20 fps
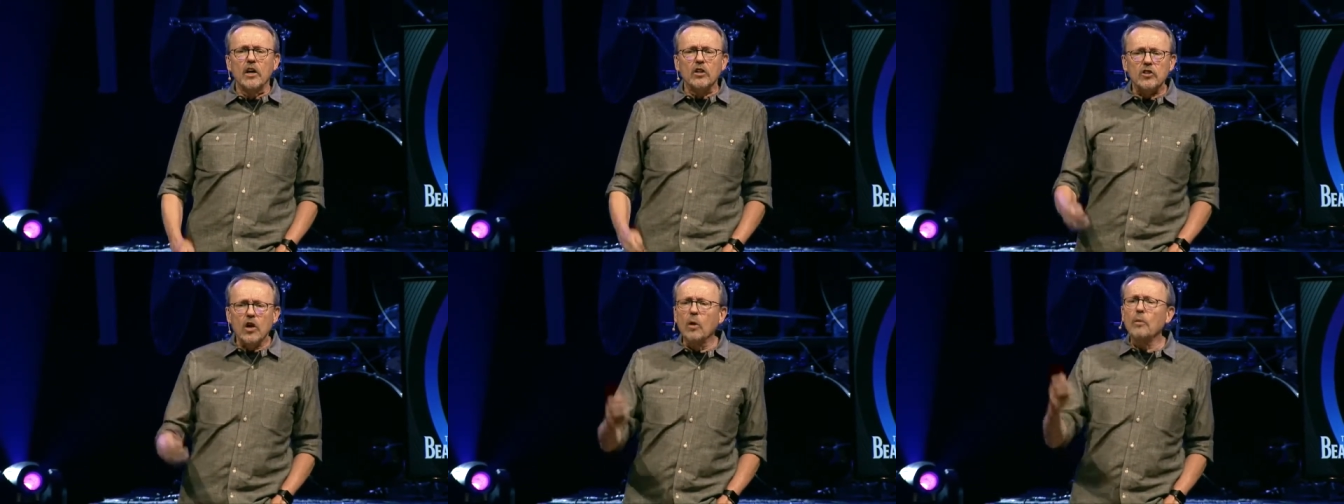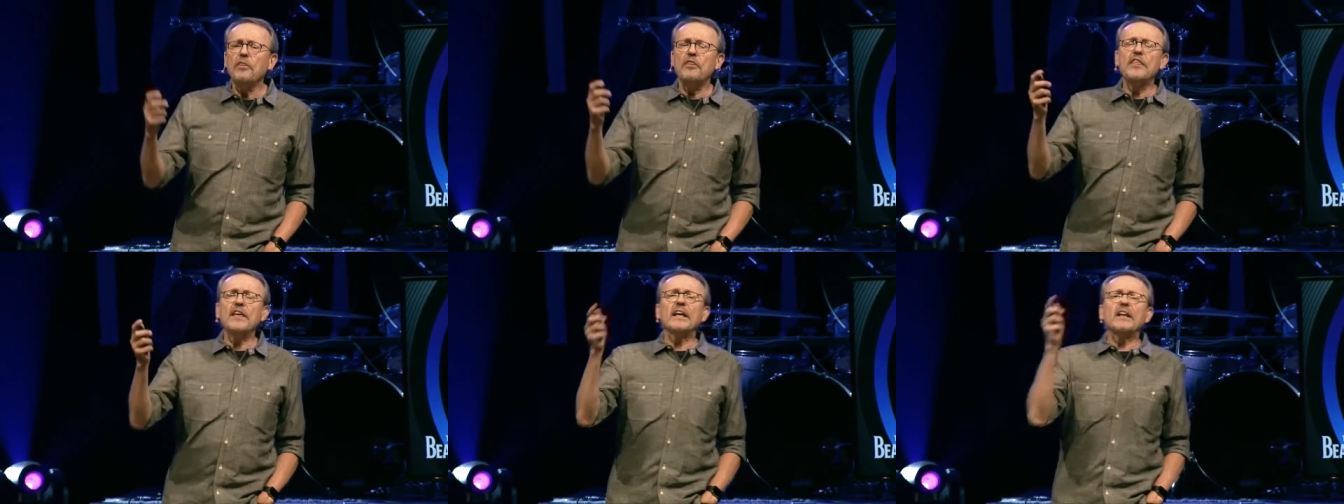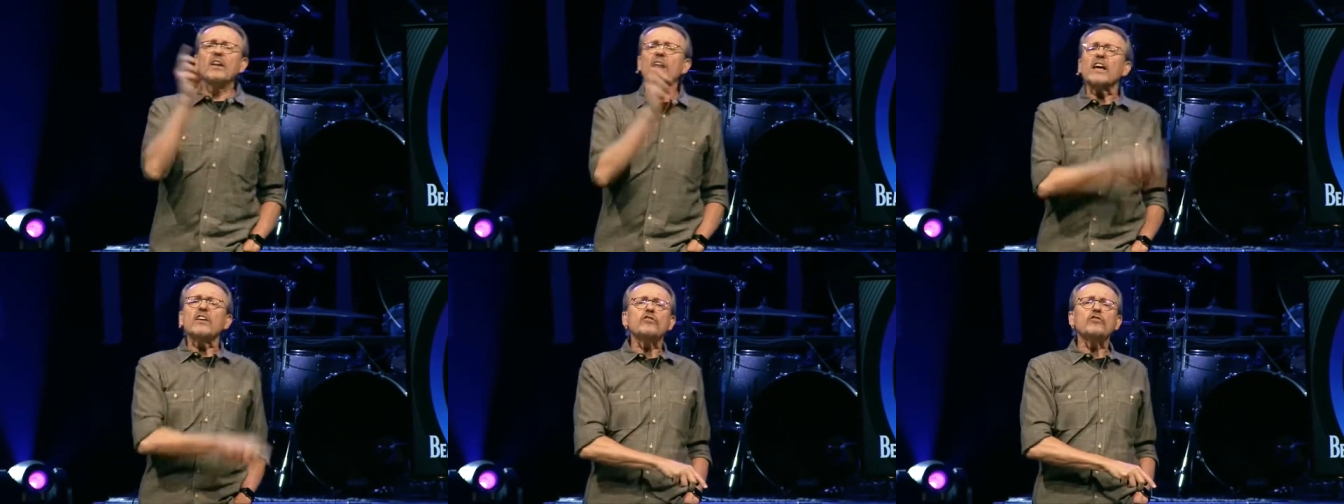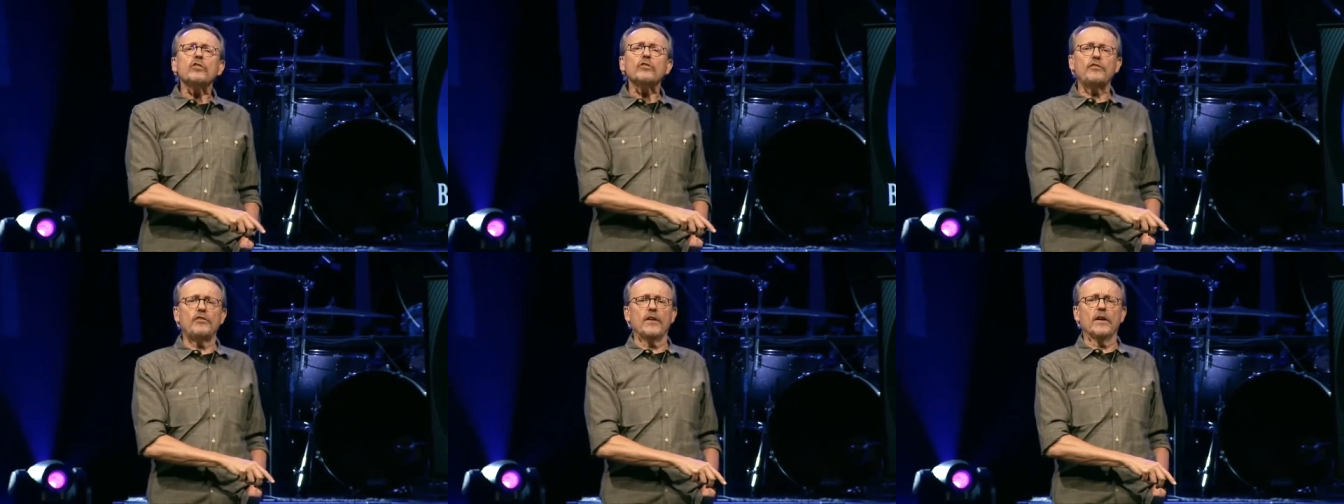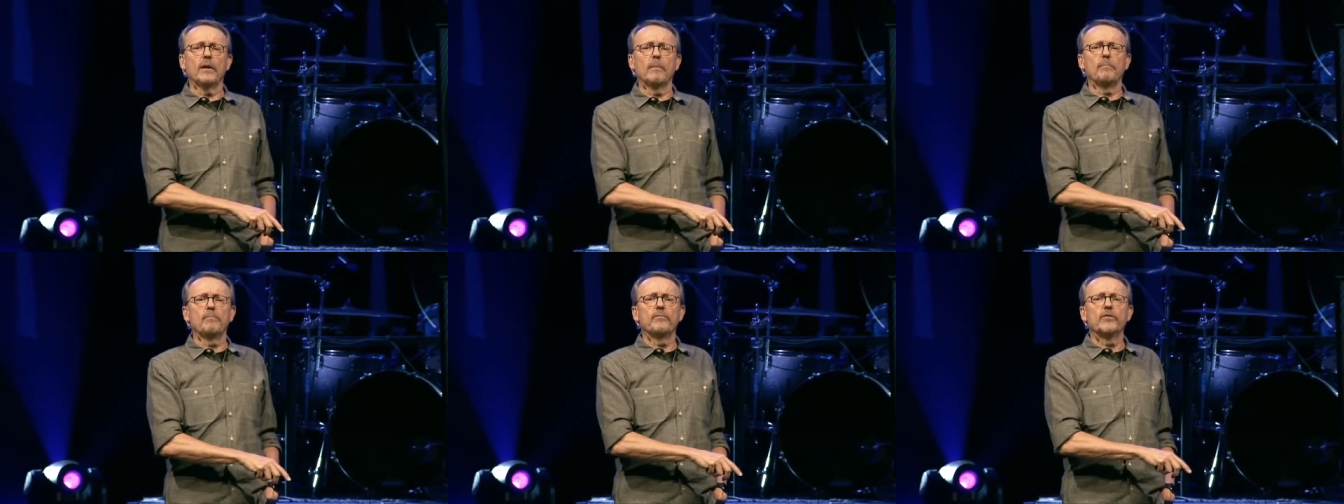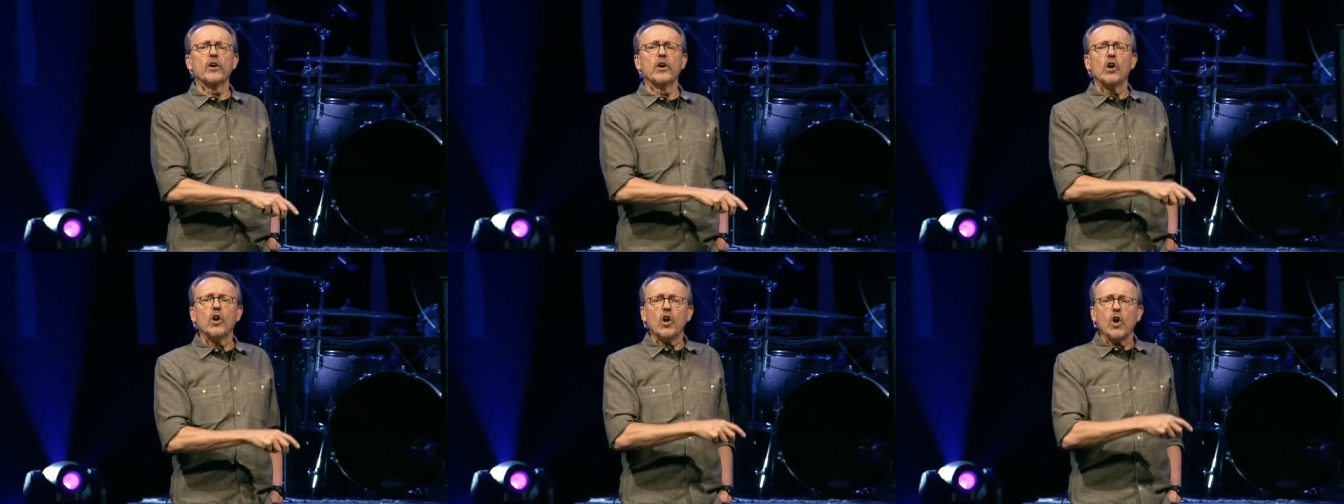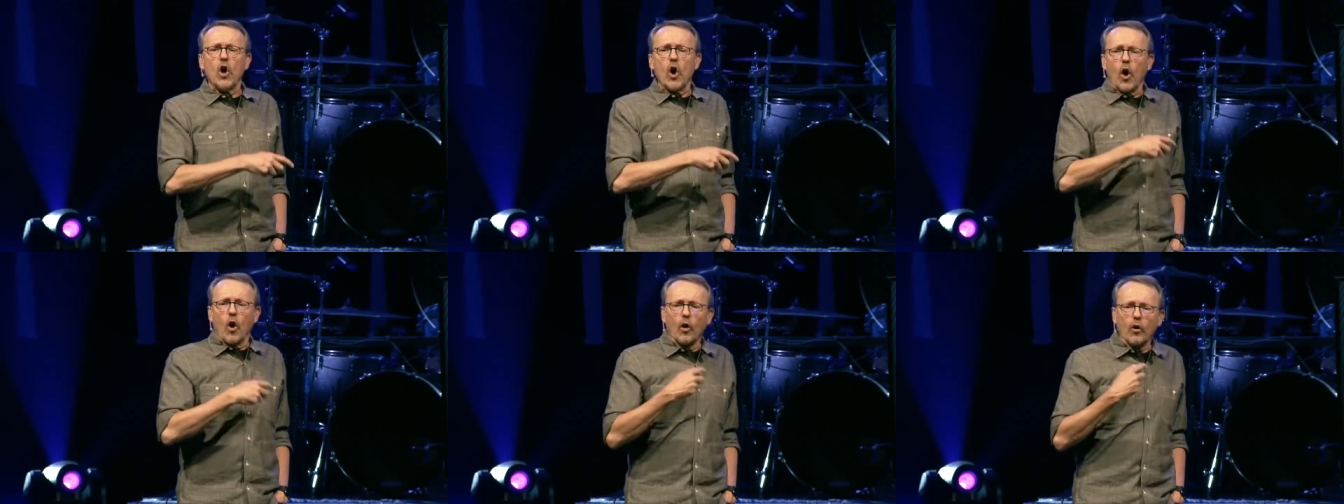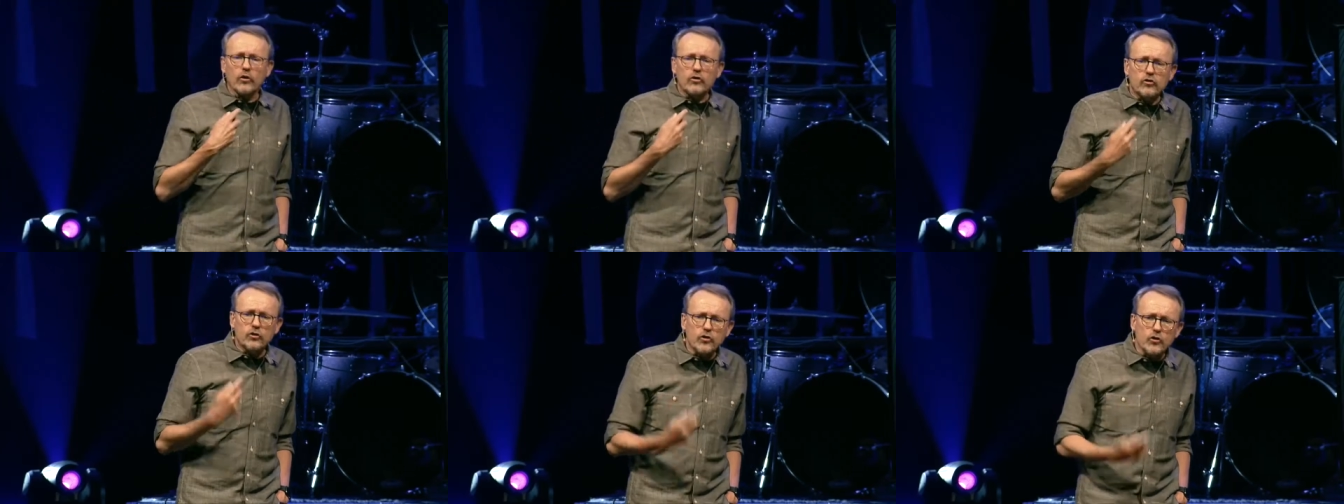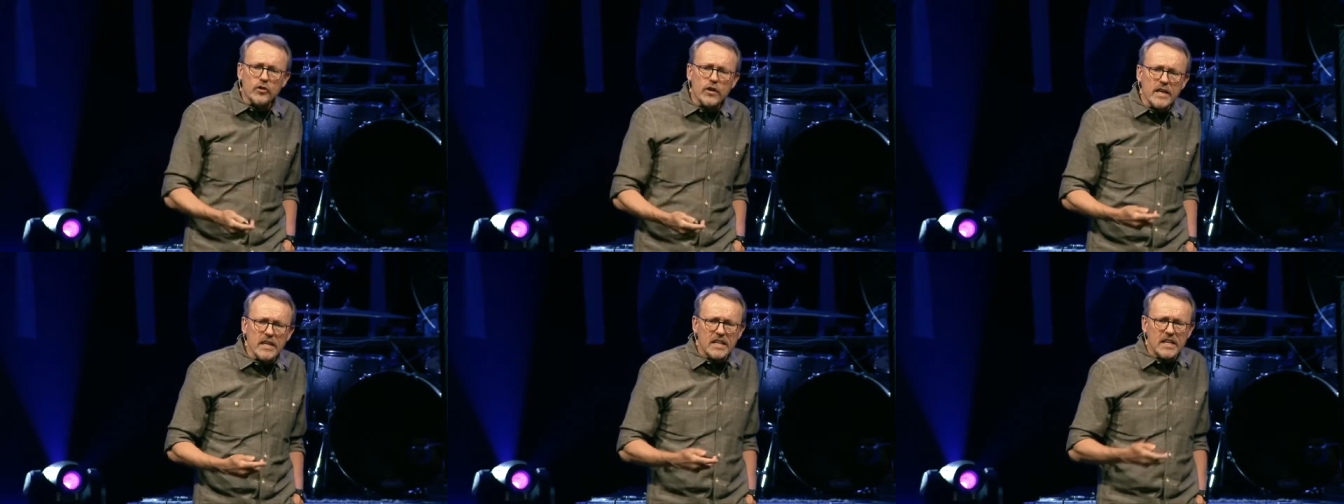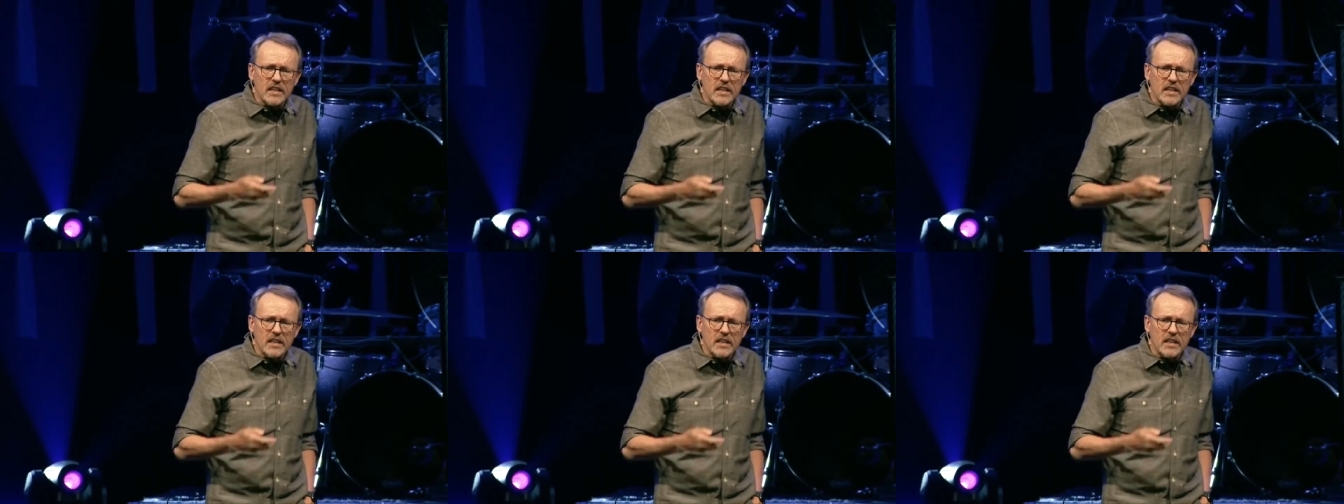Don't think less of him or treat